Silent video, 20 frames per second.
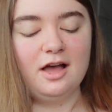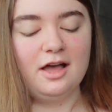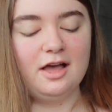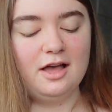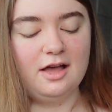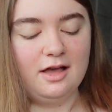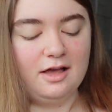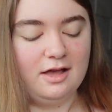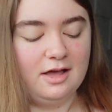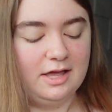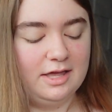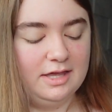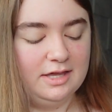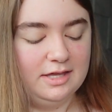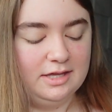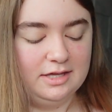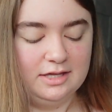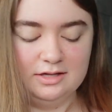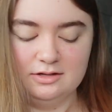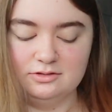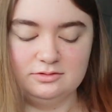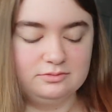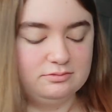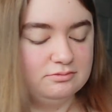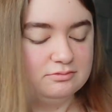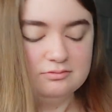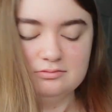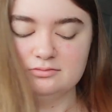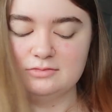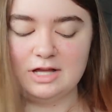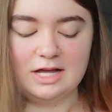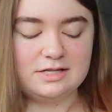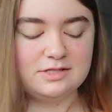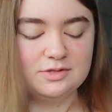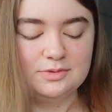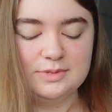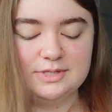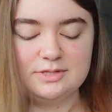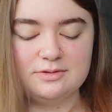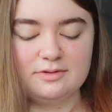I, as
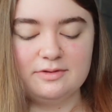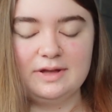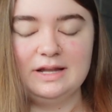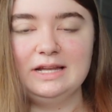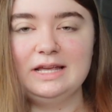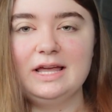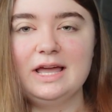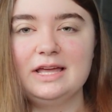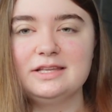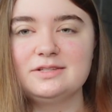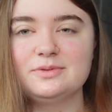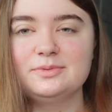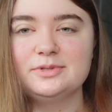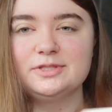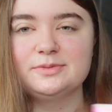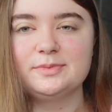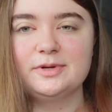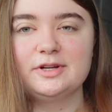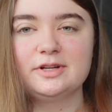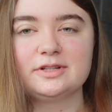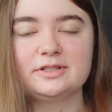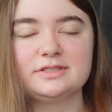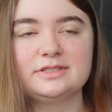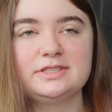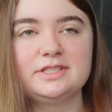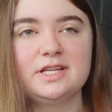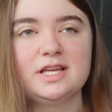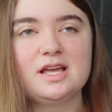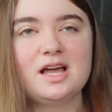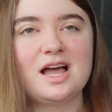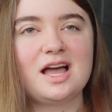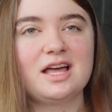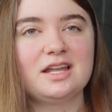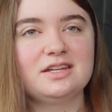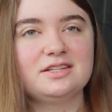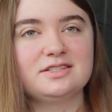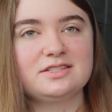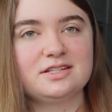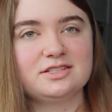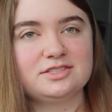always with Ali Hazelwood's books,
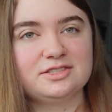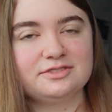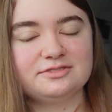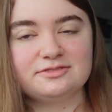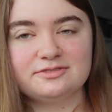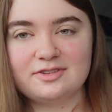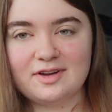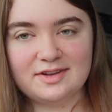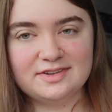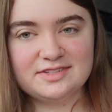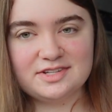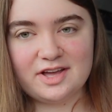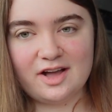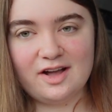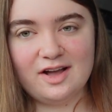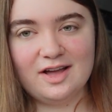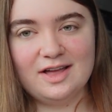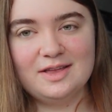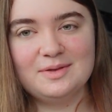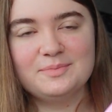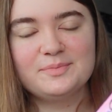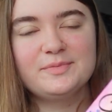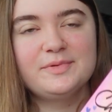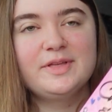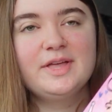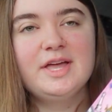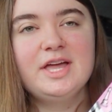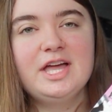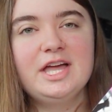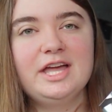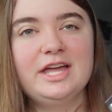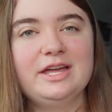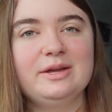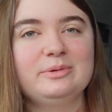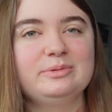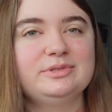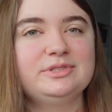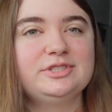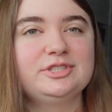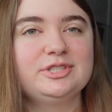had such a fun time. It
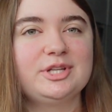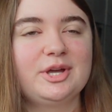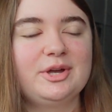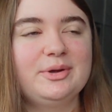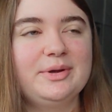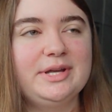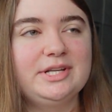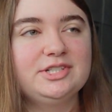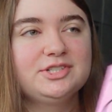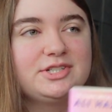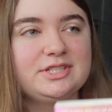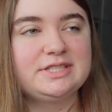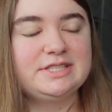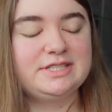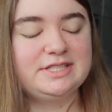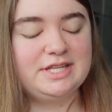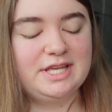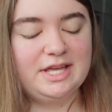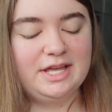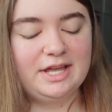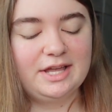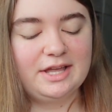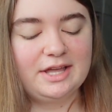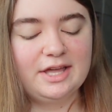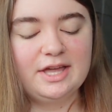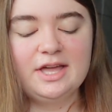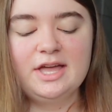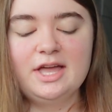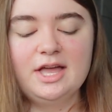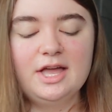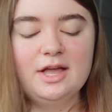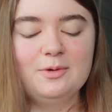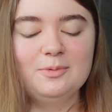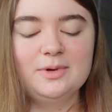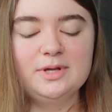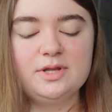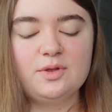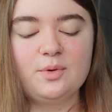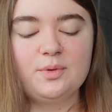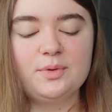was so interesting
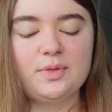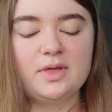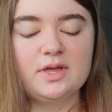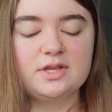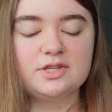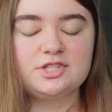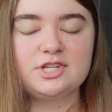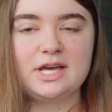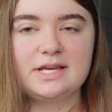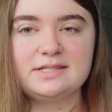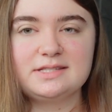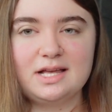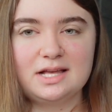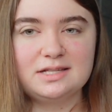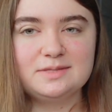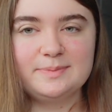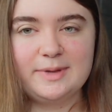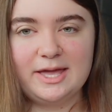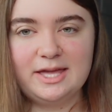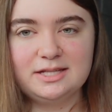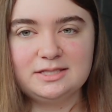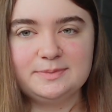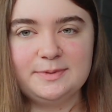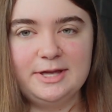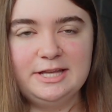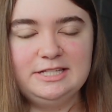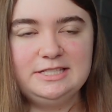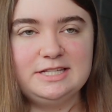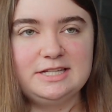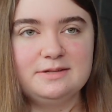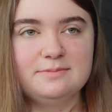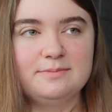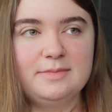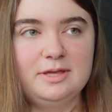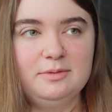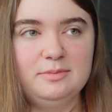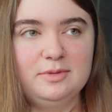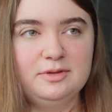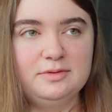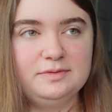with all the chess aspects, but it didn't
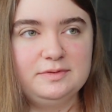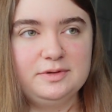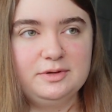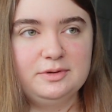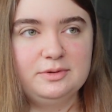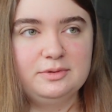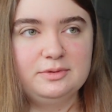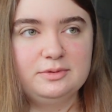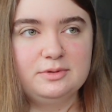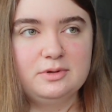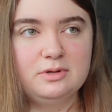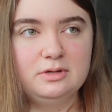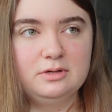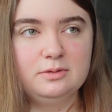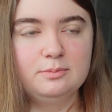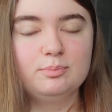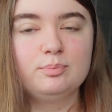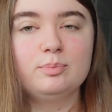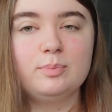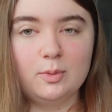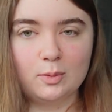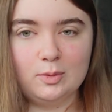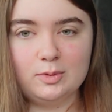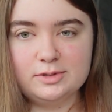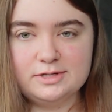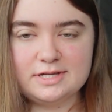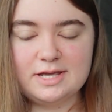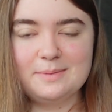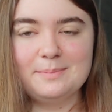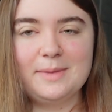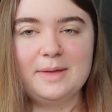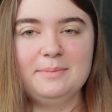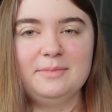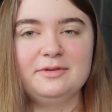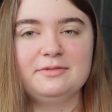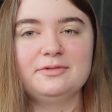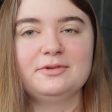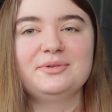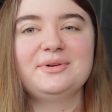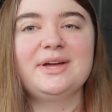make me feel bored. It made me
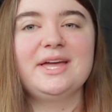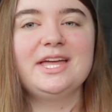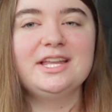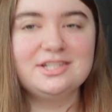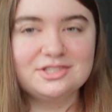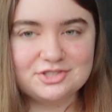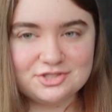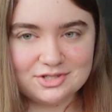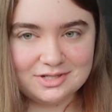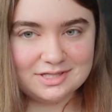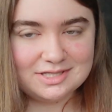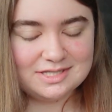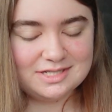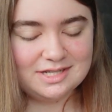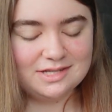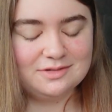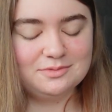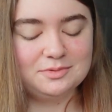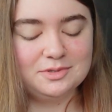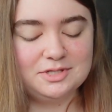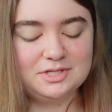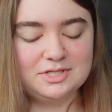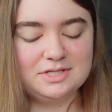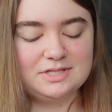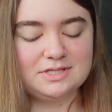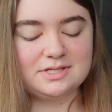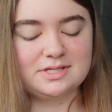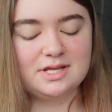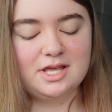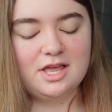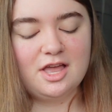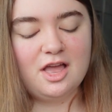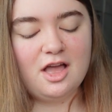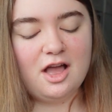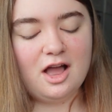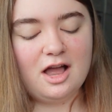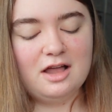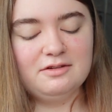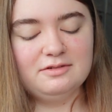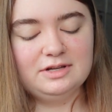feel interested, which is,
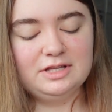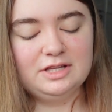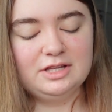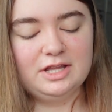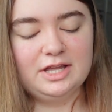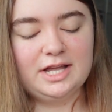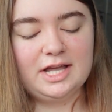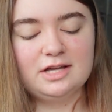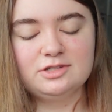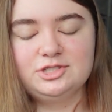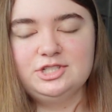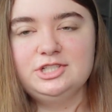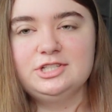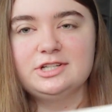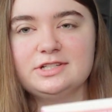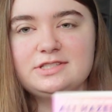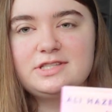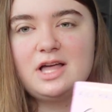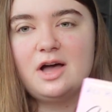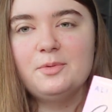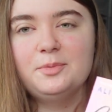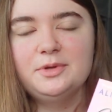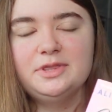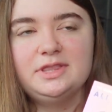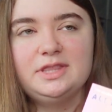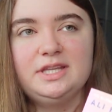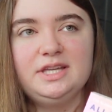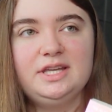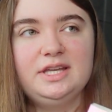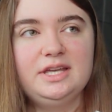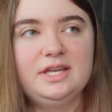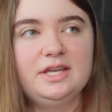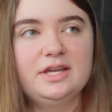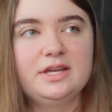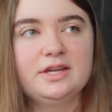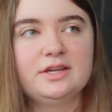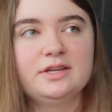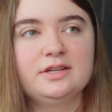I really like how she does that with the